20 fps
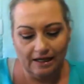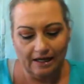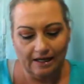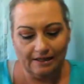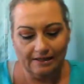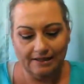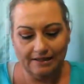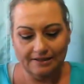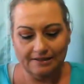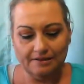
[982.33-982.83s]

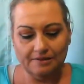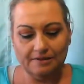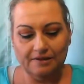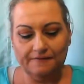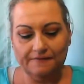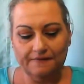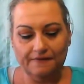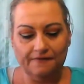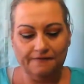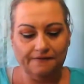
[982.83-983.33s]
I thought
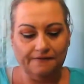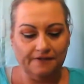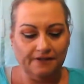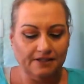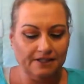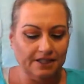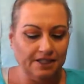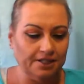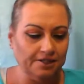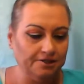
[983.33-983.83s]
something fun for
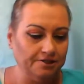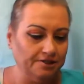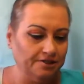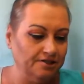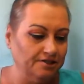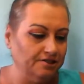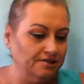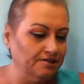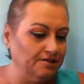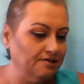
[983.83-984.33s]
the
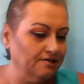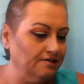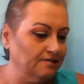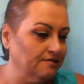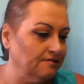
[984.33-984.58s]
teachers.